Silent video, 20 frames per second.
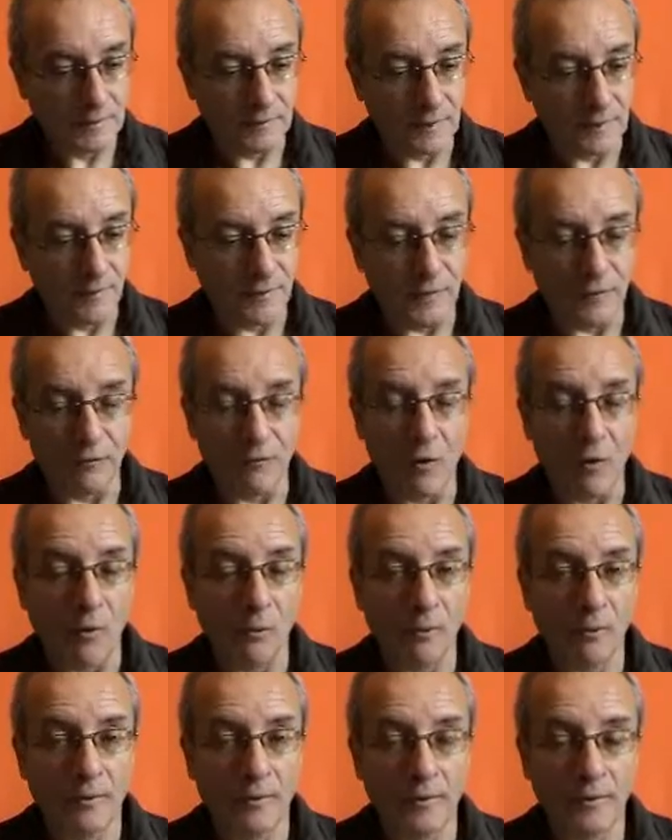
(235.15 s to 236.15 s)
Nothing
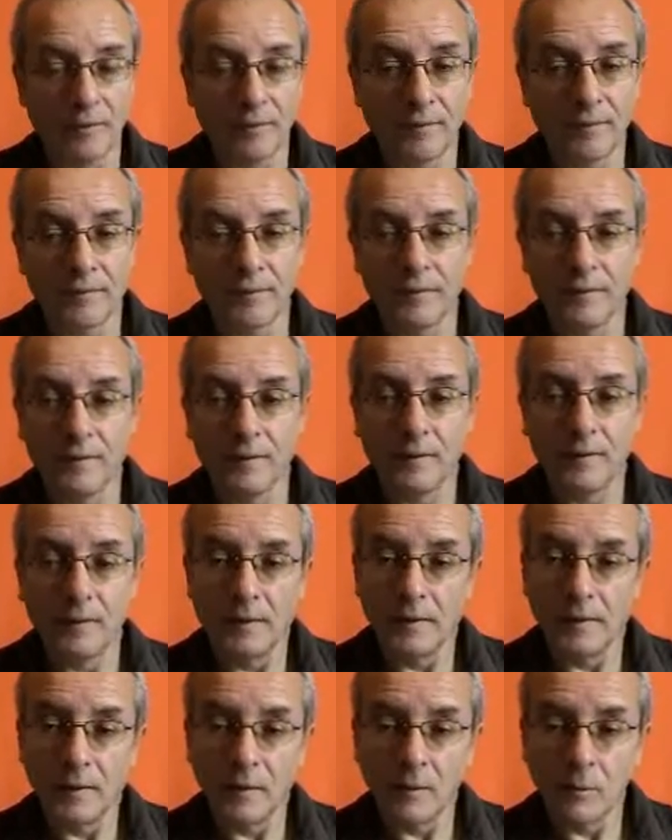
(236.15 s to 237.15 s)
wrong with this.
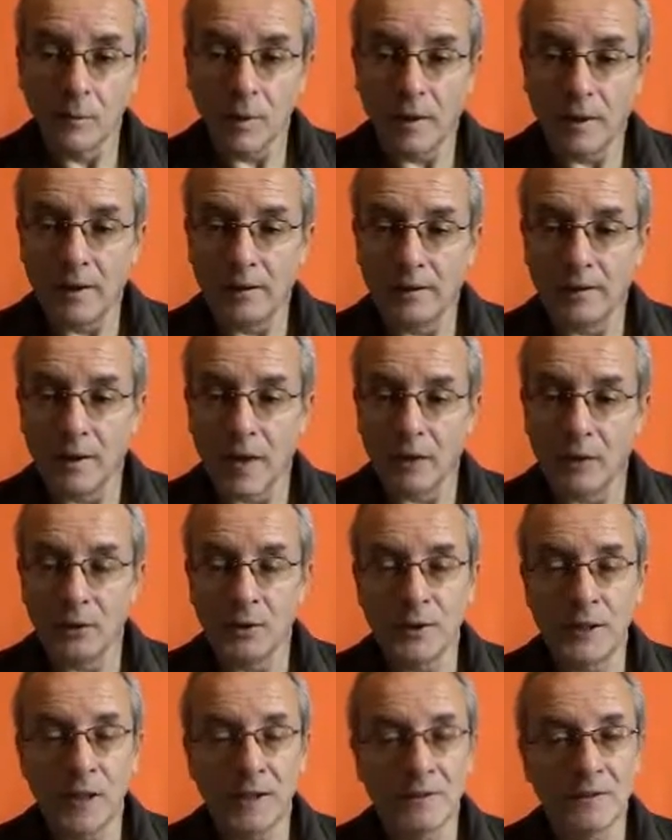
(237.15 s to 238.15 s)
But are
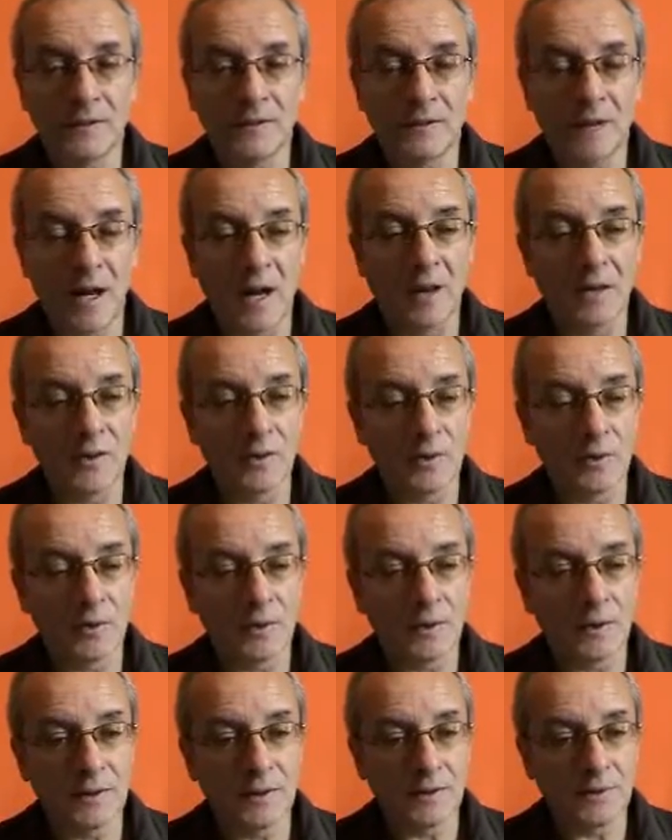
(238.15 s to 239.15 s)
you getting attached
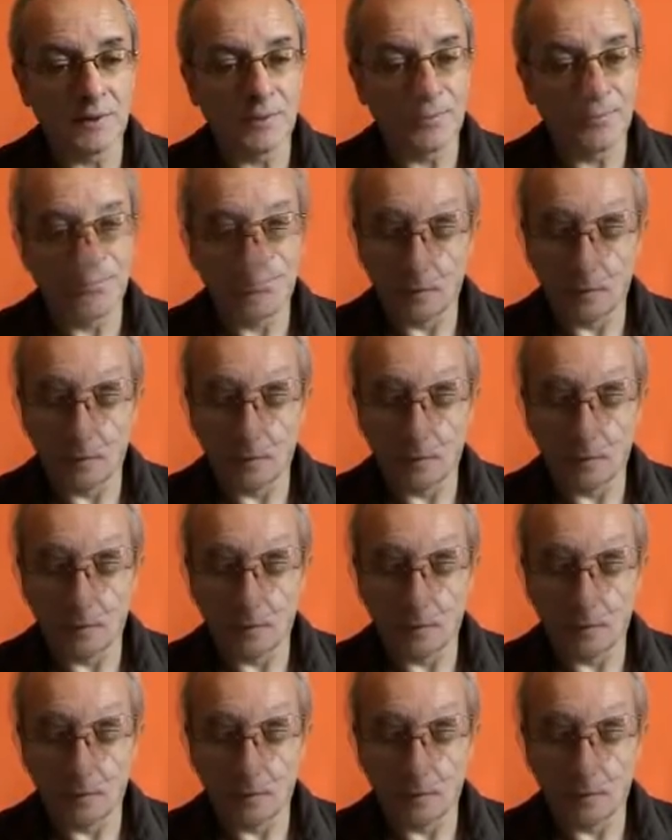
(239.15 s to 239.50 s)
to it?